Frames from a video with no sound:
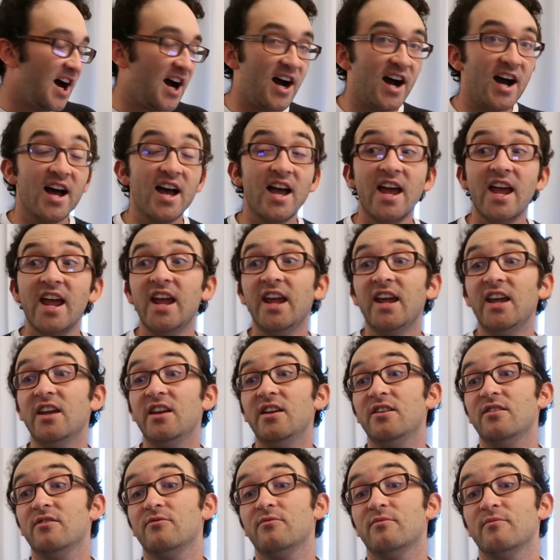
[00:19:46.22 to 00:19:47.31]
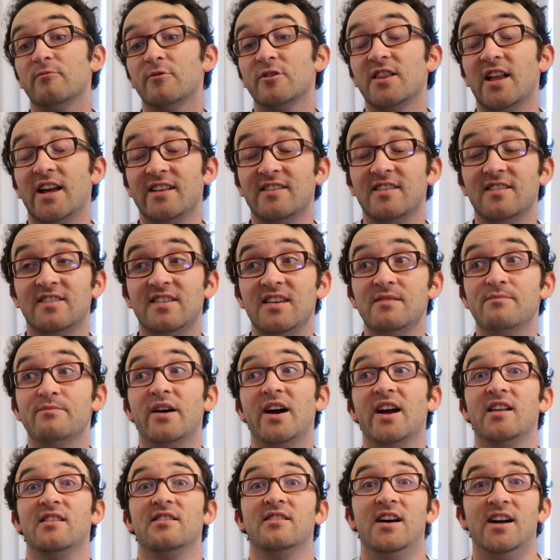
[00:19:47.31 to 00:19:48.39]
I would like to see
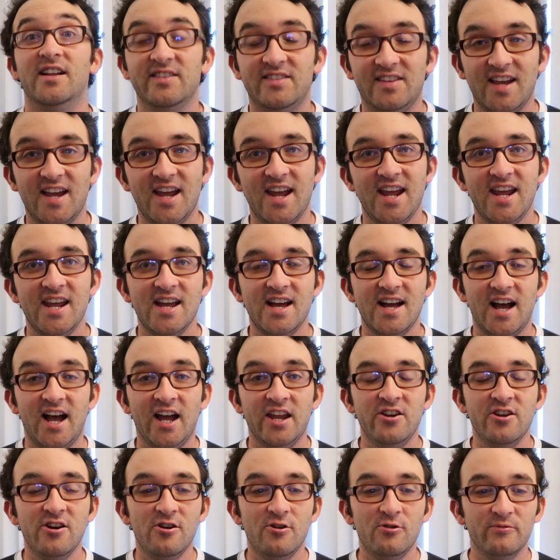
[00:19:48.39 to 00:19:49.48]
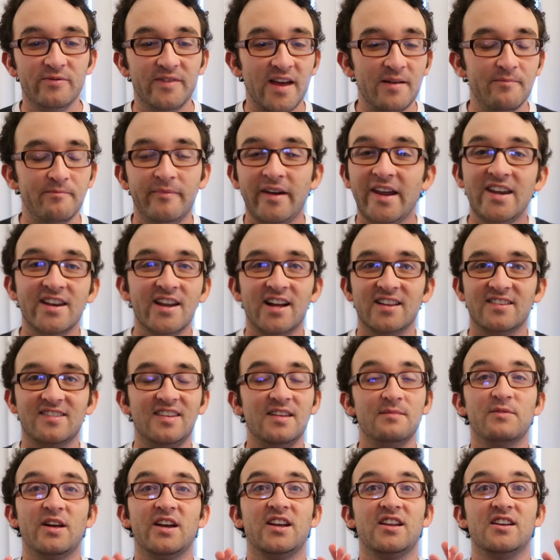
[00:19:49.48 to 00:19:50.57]
Biollante. I know that may not
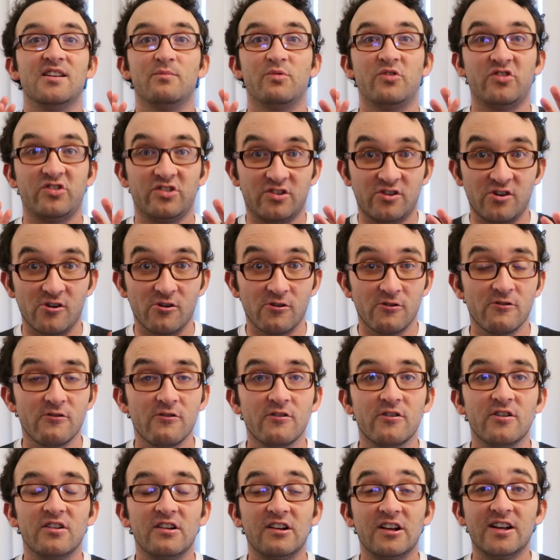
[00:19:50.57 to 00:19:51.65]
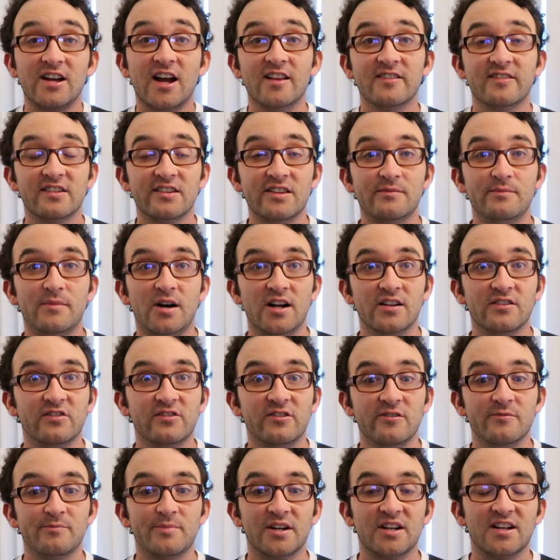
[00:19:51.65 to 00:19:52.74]
seem like an obscure Godzilla
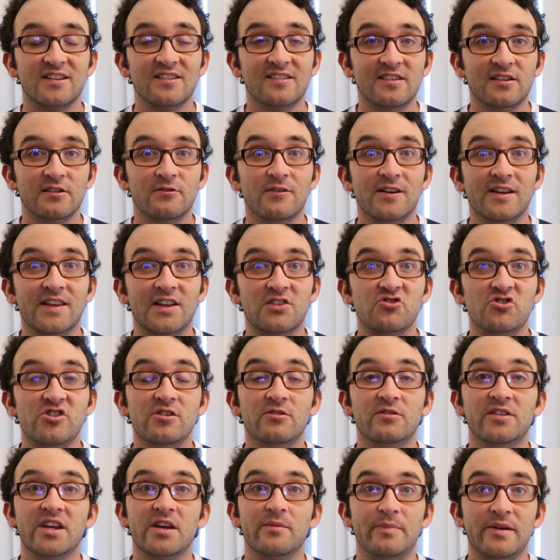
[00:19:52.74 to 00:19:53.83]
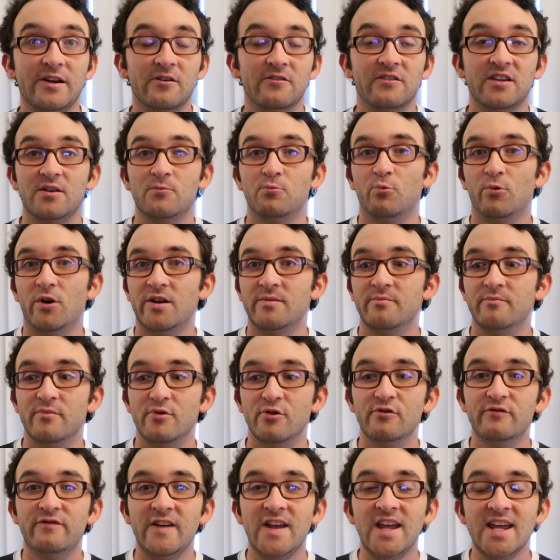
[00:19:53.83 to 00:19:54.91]
monster, but considering that she only appeared in one
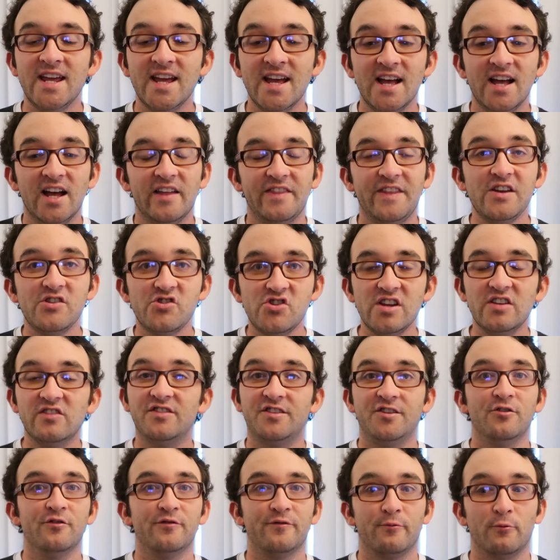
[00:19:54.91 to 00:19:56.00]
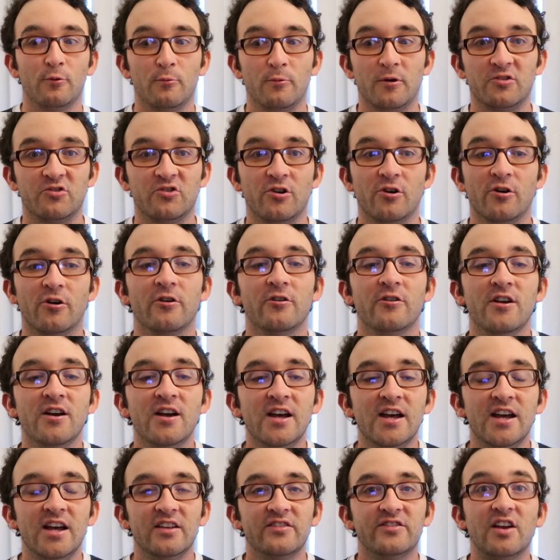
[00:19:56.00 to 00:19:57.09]
movie, I think she's due for a return.
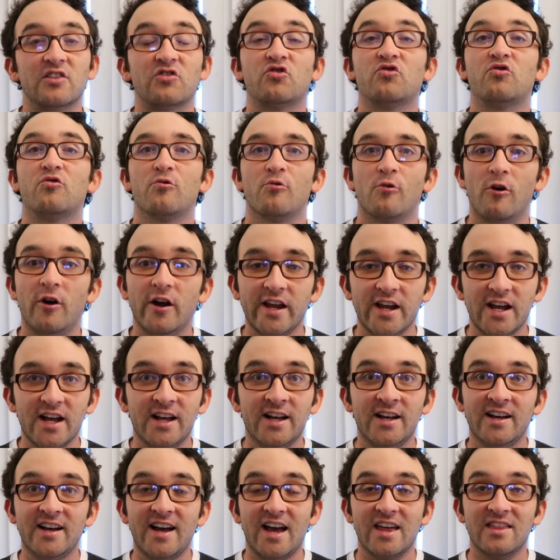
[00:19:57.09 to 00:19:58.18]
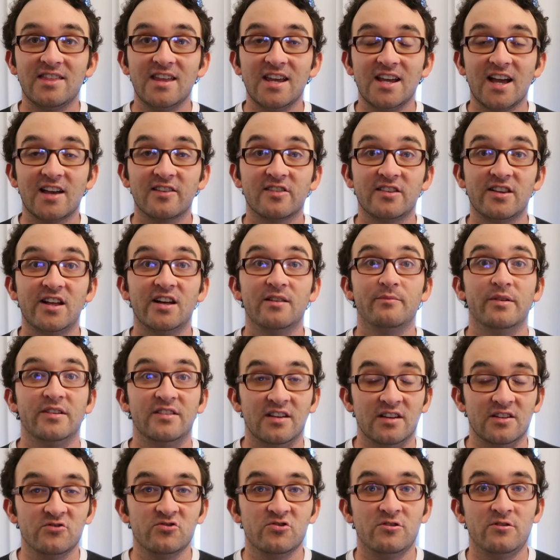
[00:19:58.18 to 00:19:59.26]
Destroya, I think, has a lot of
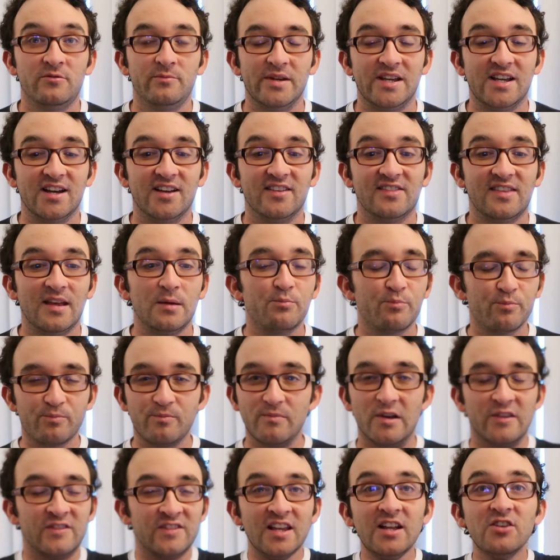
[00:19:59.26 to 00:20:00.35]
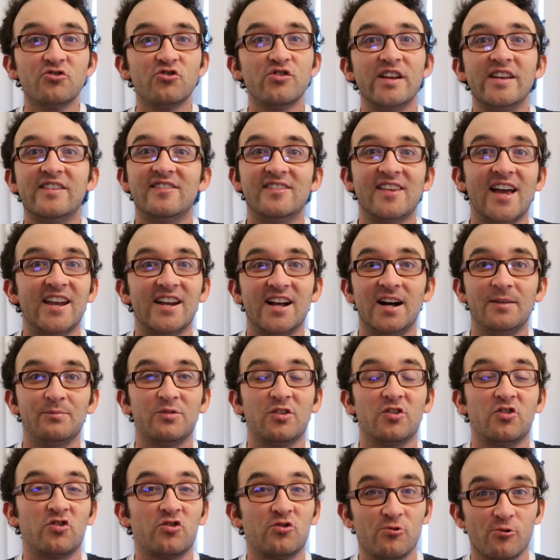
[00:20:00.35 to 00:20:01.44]
potential because they essentially set up
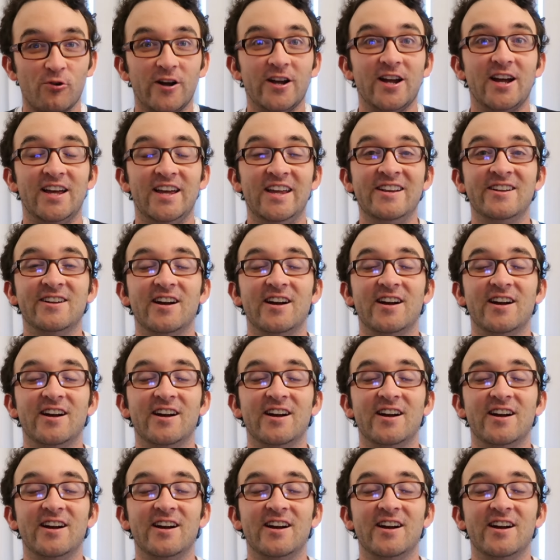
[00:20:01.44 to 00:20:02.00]
Destroya in